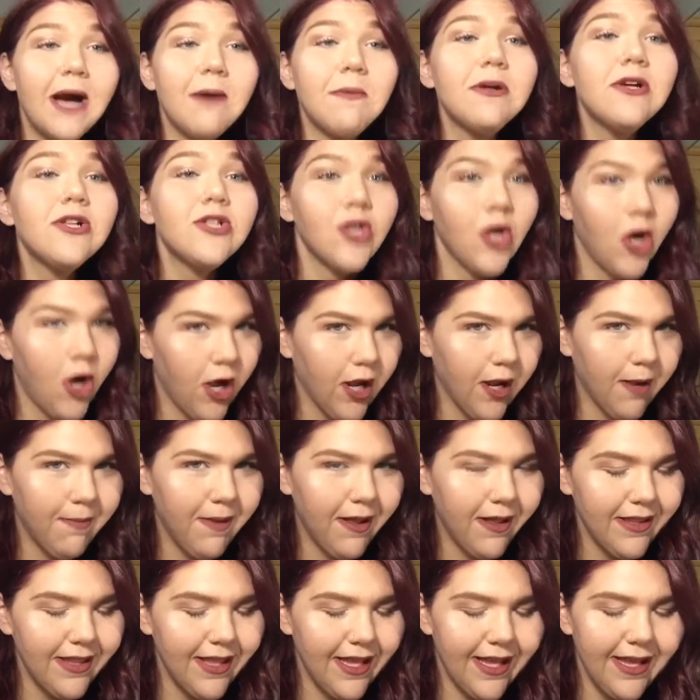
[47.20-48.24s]
I want to talk
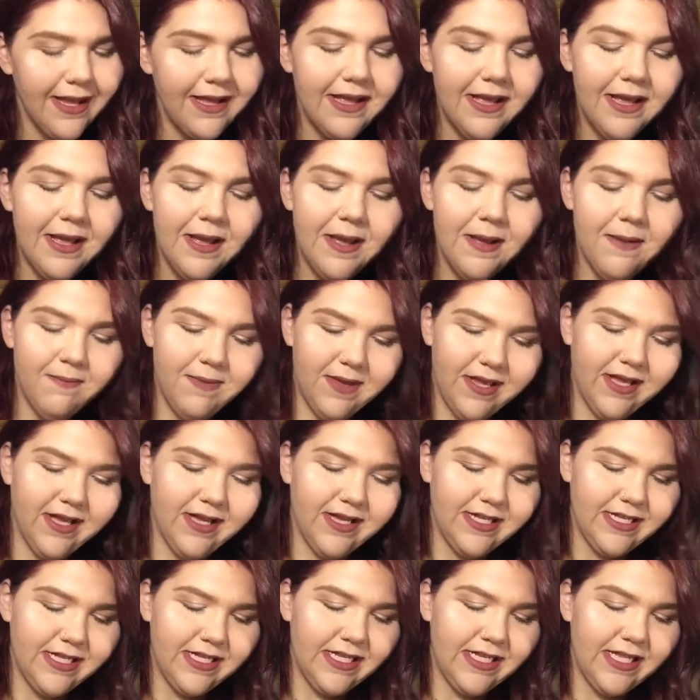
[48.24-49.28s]
about that
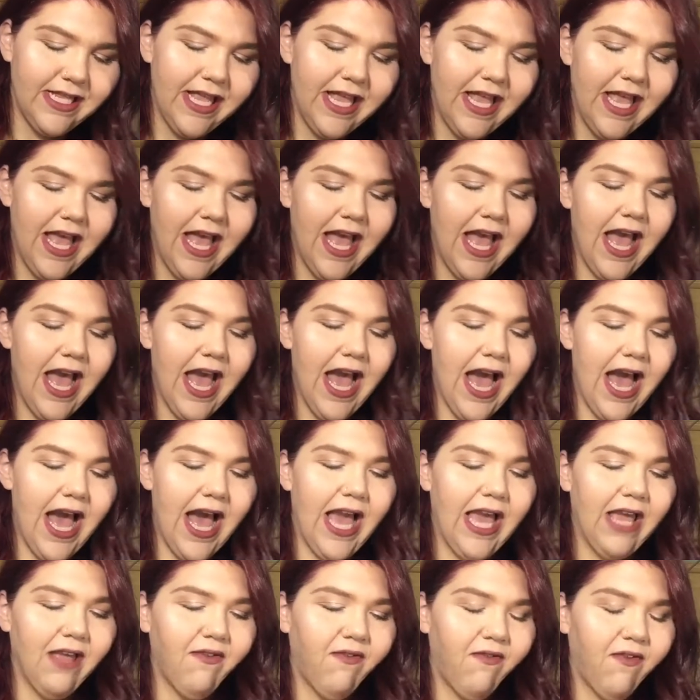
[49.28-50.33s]
because
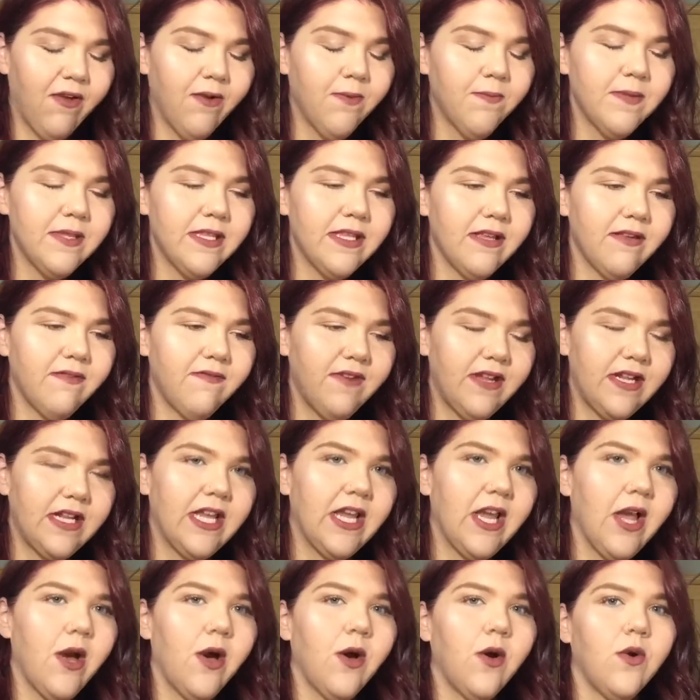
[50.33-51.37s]
I filmed a
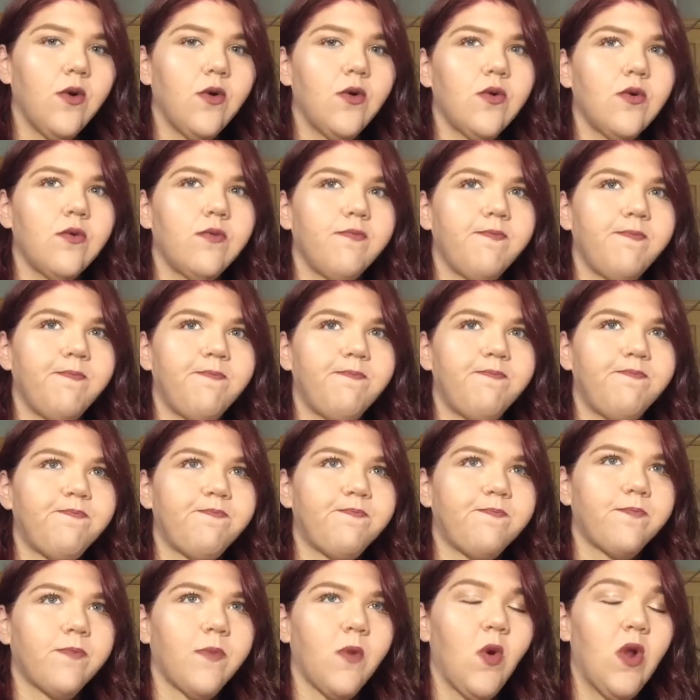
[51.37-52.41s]
video
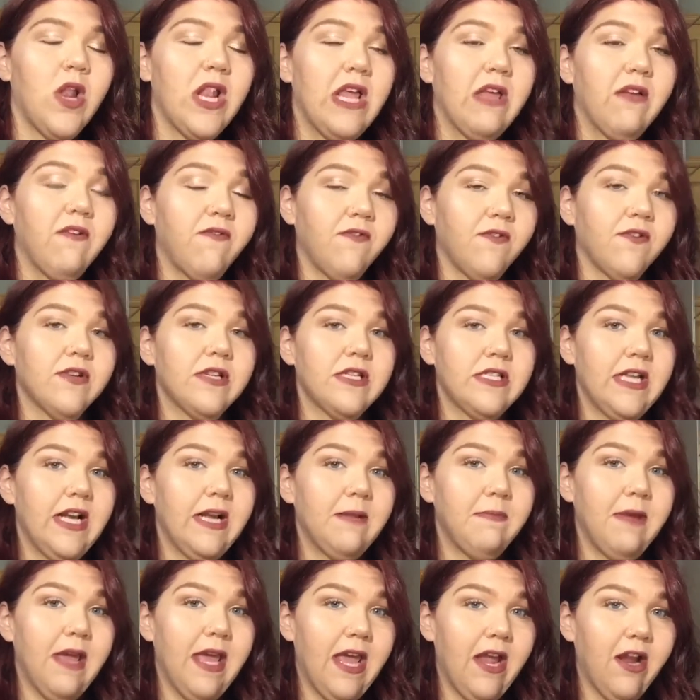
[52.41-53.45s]
when I first
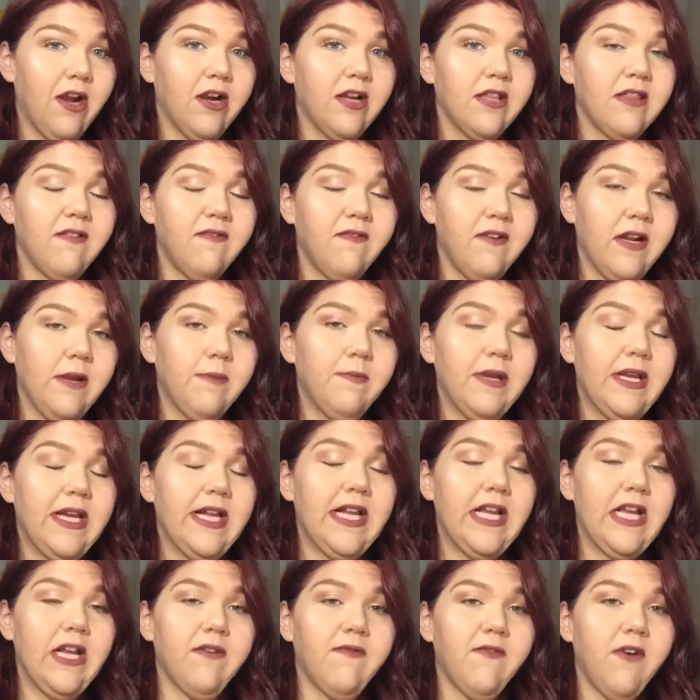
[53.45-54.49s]
dyed my hair in the very
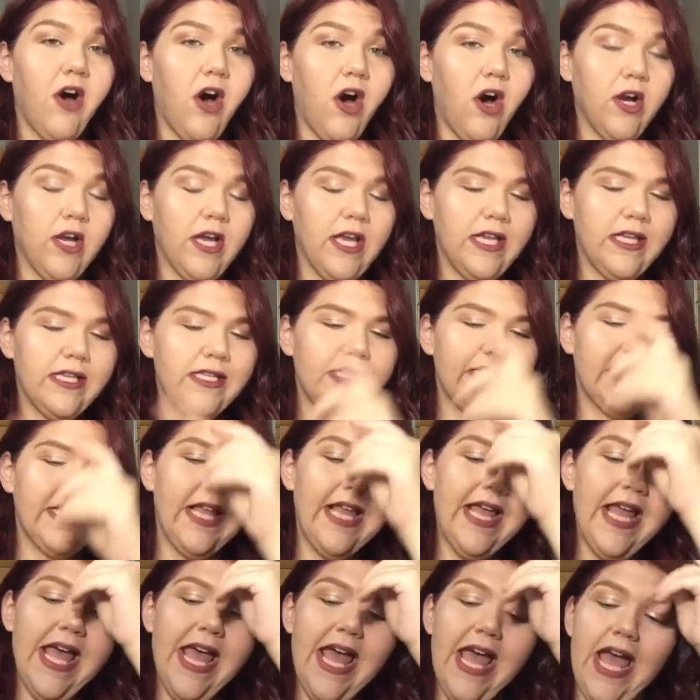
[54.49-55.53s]
beginning of August,
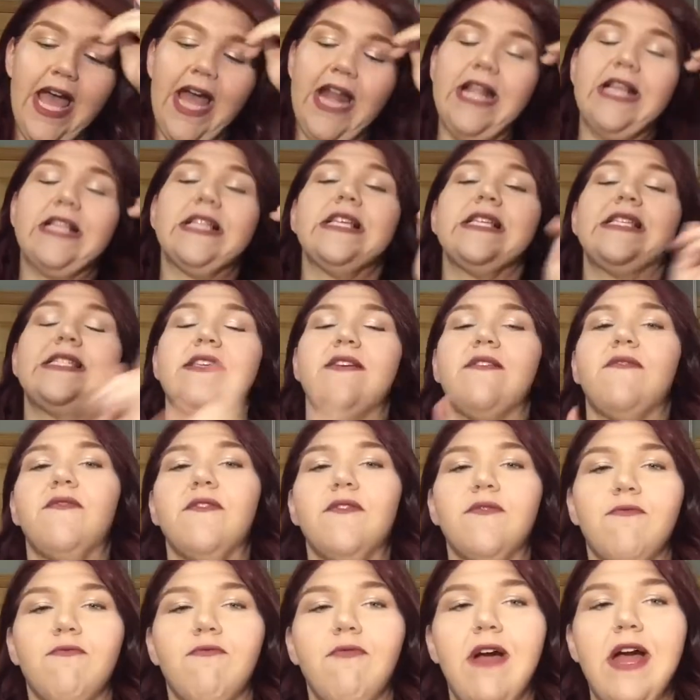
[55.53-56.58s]
and it's a
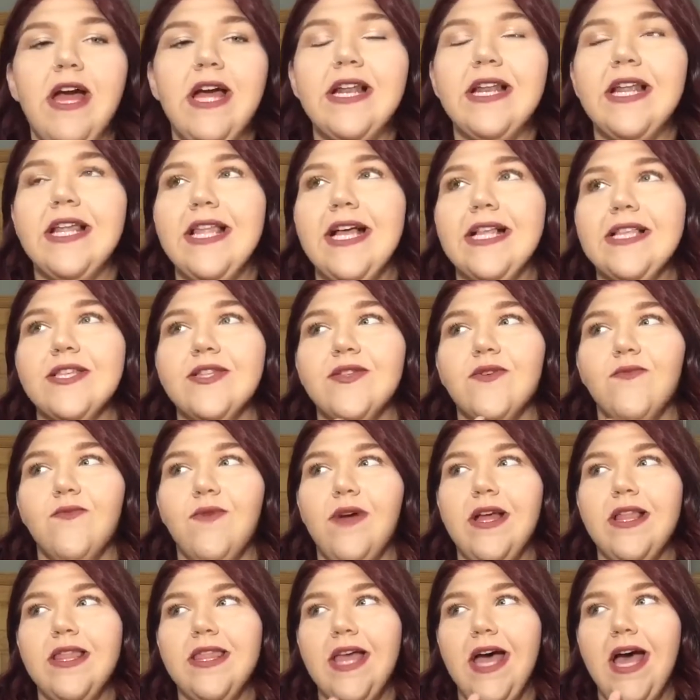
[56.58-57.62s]
different red, and that's the
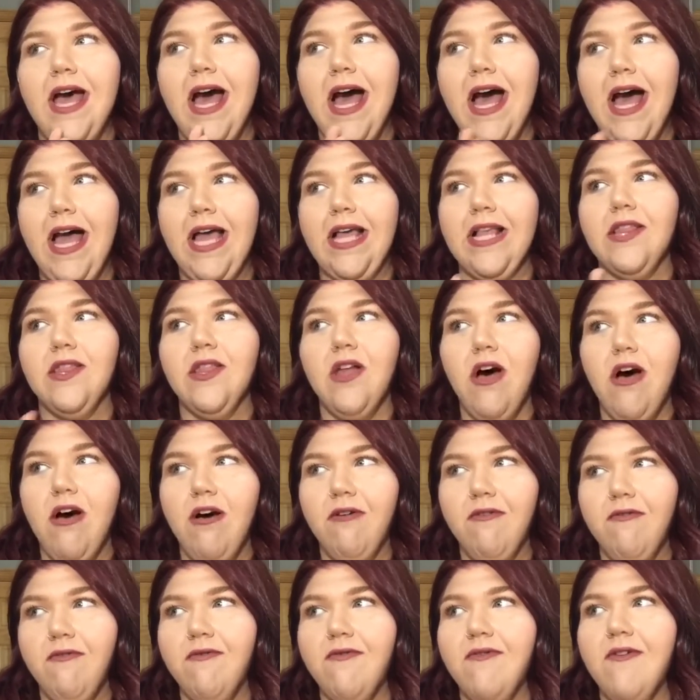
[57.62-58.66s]
red that I
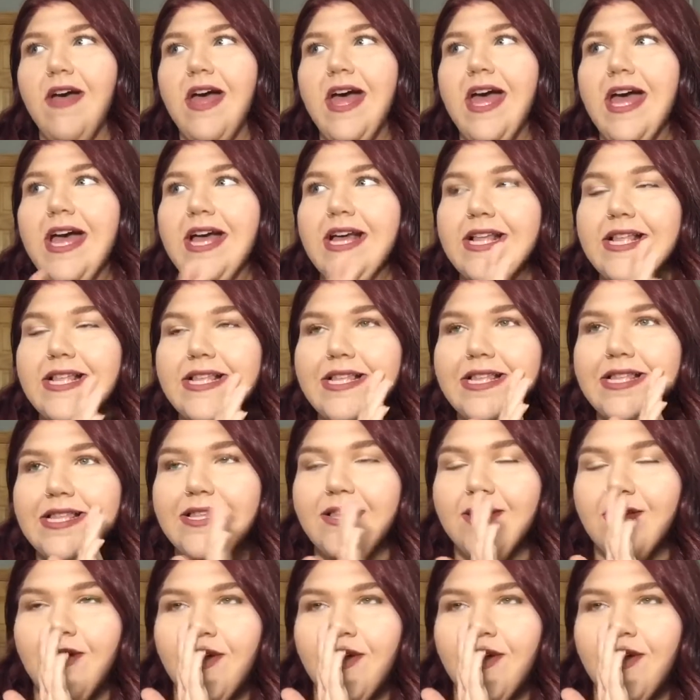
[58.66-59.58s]
love and